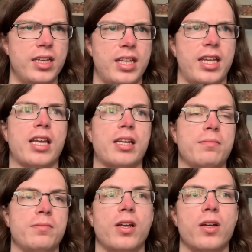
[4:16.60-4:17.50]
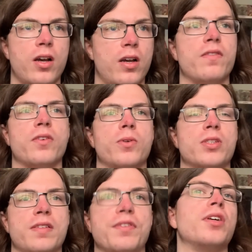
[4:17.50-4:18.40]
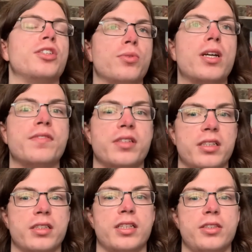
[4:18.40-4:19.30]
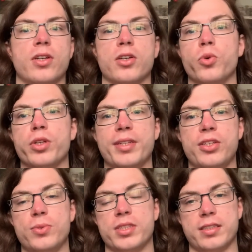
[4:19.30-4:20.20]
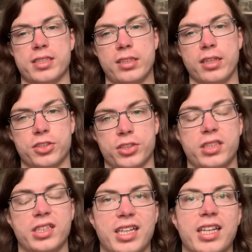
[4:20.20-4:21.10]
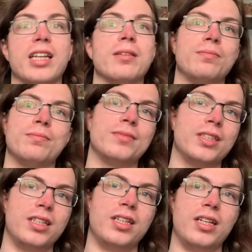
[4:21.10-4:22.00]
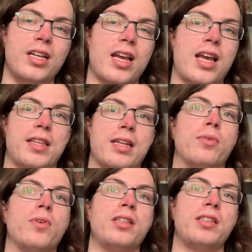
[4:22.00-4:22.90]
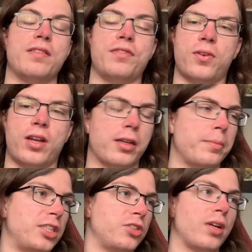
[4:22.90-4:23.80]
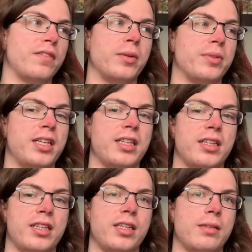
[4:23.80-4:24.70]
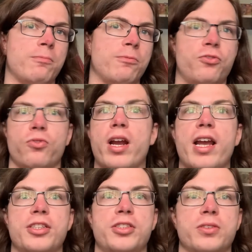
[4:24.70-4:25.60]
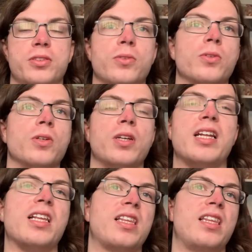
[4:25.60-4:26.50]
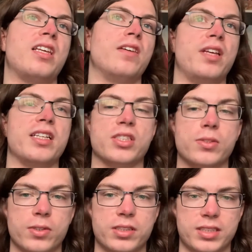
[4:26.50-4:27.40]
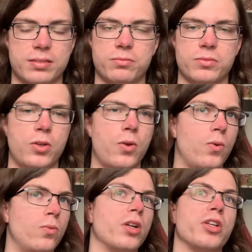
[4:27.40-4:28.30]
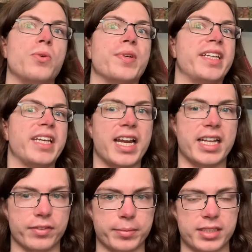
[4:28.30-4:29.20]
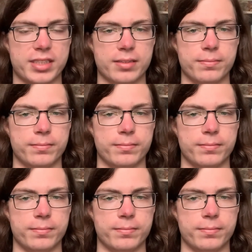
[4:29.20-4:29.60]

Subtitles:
And, of course, if you're not traveling a lot, you're not going to be using this luggage a lot, and at that point, if you're not going to be traveling with anything fragile or anything of that sort, what are you really gaining from this?